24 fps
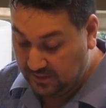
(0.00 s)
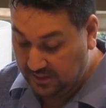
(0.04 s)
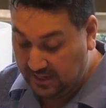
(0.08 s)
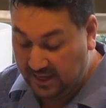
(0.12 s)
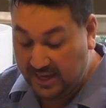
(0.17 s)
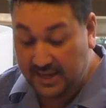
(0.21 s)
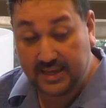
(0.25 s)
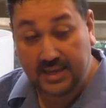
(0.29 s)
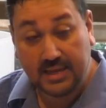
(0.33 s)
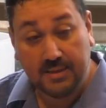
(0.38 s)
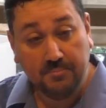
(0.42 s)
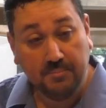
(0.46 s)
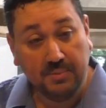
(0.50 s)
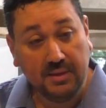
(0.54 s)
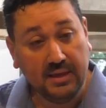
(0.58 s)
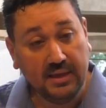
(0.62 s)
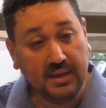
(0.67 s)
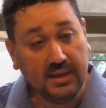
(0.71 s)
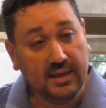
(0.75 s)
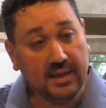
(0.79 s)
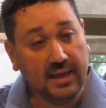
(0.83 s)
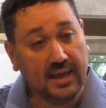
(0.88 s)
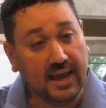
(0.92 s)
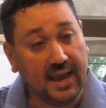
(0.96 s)
It can
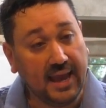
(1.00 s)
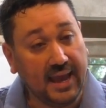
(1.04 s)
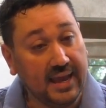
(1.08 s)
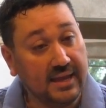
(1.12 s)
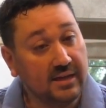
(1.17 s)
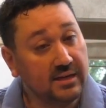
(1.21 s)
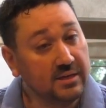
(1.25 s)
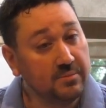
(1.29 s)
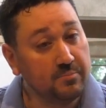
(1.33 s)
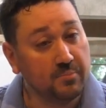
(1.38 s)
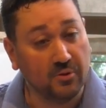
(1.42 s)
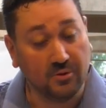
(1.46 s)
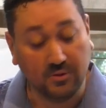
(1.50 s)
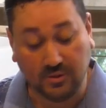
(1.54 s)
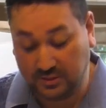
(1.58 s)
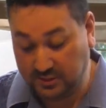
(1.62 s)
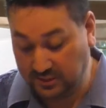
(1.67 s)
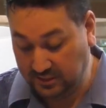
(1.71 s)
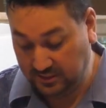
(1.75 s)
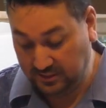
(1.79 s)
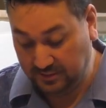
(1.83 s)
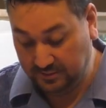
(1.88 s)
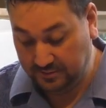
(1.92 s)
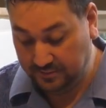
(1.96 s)
be any
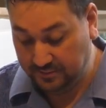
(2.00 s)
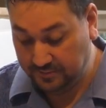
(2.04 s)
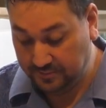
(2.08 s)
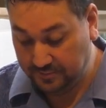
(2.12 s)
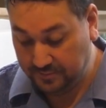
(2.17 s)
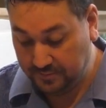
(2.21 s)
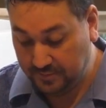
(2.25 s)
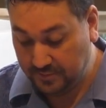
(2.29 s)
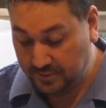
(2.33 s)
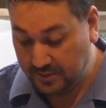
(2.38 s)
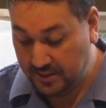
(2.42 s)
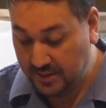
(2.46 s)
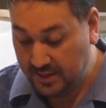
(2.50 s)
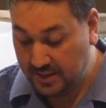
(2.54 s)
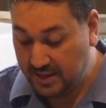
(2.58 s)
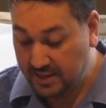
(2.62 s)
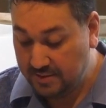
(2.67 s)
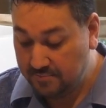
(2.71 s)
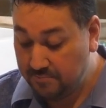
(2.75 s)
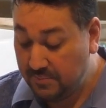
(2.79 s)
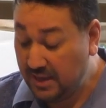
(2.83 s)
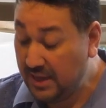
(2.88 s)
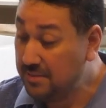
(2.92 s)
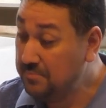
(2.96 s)
person,
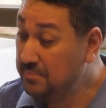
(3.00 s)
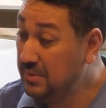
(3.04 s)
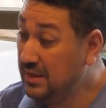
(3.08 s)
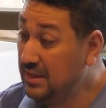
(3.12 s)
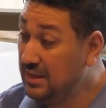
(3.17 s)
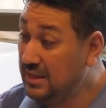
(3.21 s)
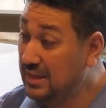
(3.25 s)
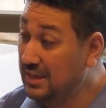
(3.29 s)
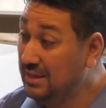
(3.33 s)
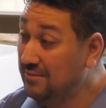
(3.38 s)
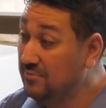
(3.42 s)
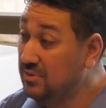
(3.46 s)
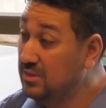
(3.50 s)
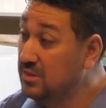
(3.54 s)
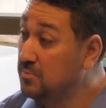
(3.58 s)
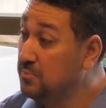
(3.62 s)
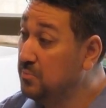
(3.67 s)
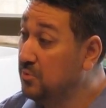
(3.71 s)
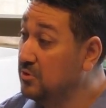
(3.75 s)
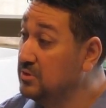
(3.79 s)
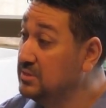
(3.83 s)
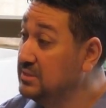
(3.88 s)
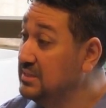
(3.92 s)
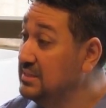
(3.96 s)
maybe even the
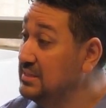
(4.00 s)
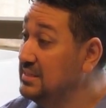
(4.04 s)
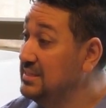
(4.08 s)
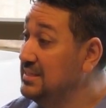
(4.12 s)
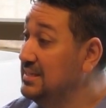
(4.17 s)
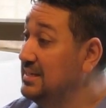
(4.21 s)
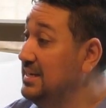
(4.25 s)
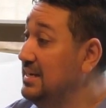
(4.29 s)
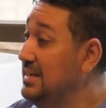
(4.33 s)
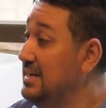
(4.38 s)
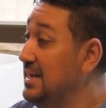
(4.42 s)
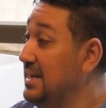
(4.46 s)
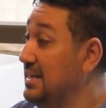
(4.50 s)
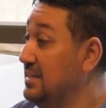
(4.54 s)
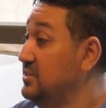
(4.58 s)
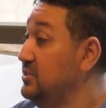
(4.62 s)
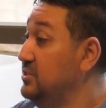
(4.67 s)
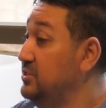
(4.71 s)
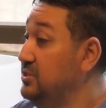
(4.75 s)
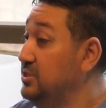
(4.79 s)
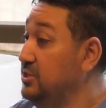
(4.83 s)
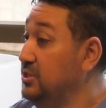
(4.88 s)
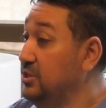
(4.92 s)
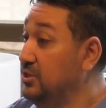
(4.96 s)
person sitting
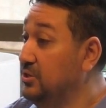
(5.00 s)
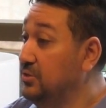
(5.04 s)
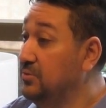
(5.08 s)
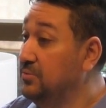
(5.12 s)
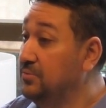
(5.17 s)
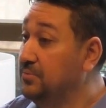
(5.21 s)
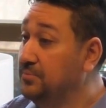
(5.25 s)
next to you.